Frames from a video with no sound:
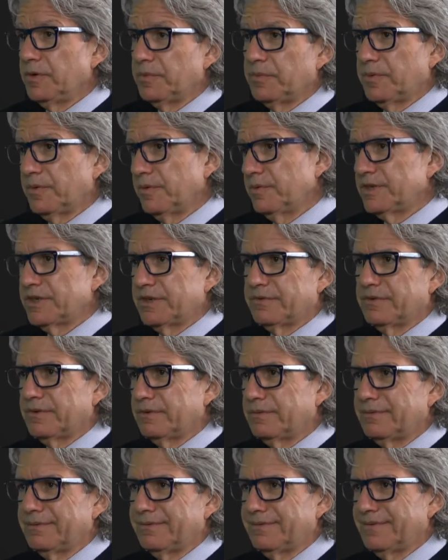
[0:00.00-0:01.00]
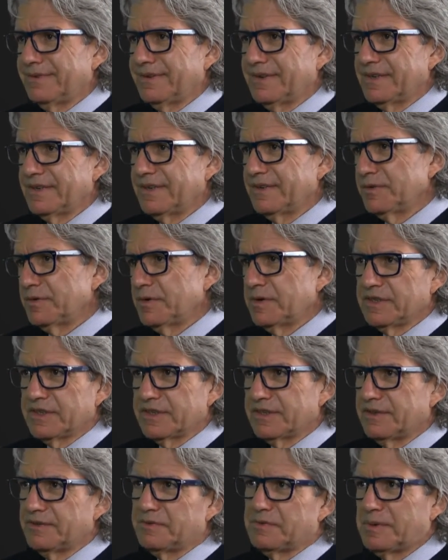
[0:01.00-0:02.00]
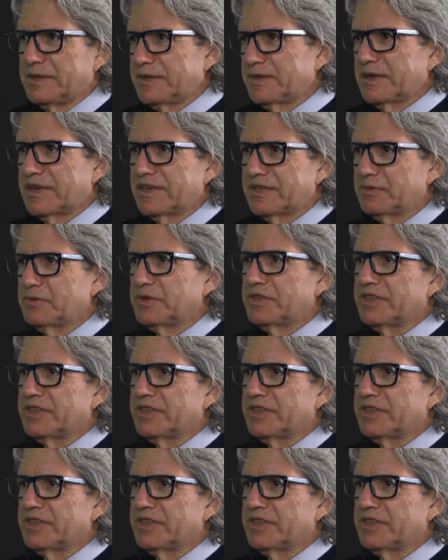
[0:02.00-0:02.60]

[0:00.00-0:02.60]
import, whichever, it depends, I guess,